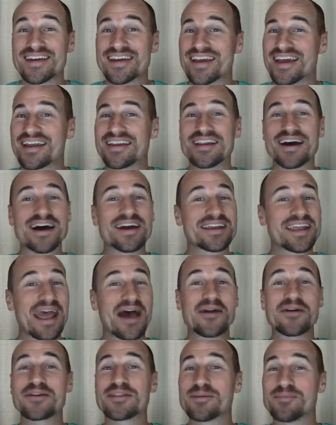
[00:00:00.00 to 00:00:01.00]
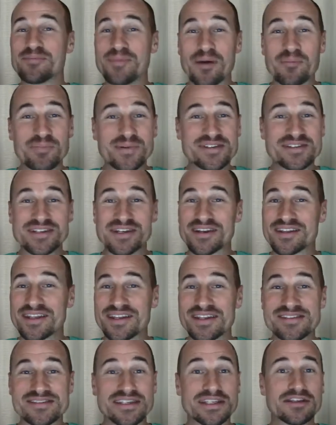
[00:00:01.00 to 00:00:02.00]
and counter the bumper sticker that
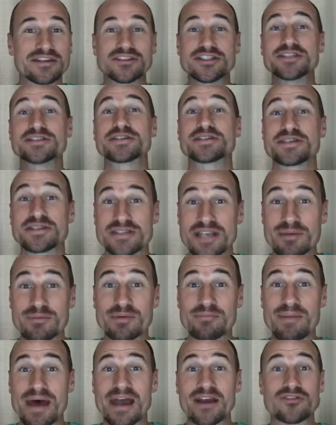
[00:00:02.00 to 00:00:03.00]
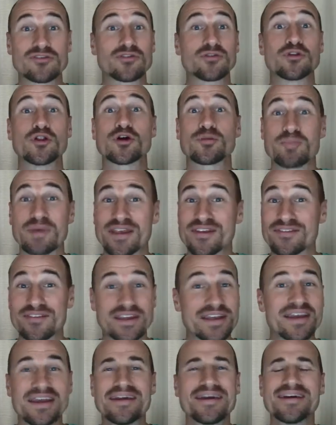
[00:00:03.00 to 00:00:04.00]
you see: Jesus is coming back, so look
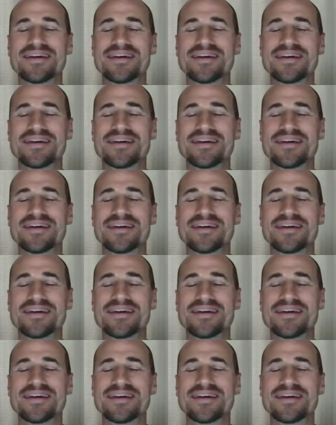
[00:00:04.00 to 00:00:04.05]
busy.